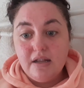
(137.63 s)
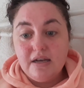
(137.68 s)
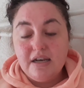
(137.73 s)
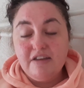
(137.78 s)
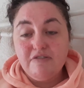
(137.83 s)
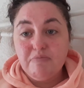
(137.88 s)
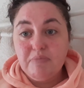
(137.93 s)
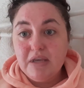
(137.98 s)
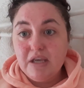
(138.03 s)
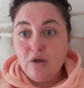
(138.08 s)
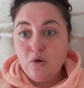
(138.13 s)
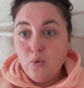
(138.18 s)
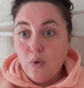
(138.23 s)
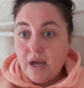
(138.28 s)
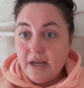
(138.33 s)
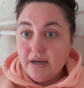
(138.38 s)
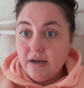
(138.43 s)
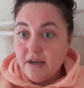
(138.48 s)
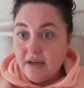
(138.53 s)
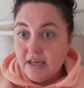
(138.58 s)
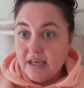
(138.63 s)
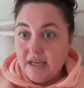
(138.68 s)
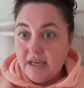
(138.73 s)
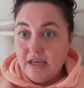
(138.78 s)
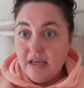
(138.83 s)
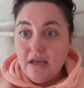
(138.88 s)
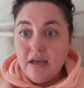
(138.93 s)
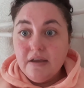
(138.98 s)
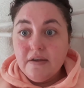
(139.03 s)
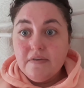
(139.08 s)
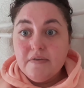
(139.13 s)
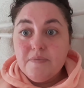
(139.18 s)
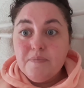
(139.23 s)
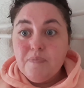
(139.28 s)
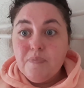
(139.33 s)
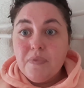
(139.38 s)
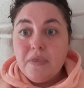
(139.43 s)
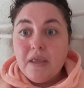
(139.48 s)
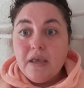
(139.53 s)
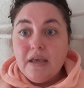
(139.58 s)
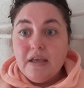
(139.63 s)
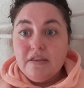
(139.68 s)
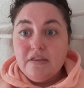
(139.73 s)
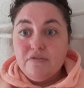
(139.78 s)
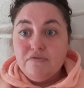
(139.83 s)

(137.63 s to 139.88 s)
And I've been quite lucky in